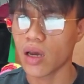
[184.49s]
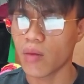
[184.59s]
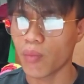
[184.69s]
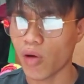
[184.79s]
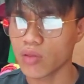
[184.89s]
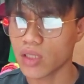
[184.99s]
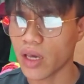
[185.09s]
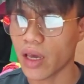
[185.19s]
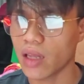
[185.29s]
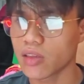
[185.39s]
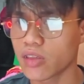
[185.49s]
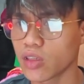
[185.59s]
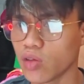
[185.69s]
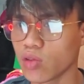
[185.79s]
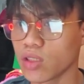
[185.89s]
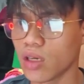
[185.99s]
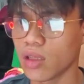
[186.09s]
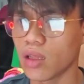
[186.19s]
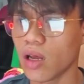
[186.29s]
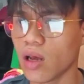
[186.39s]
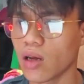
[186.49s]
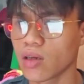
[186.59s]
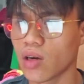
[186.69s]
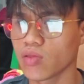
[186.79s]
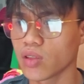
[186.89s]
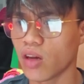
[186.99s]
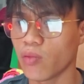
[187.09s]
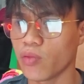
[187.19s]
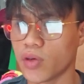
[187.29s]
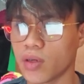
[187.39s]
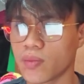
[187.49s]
pound seconds used in the ground software.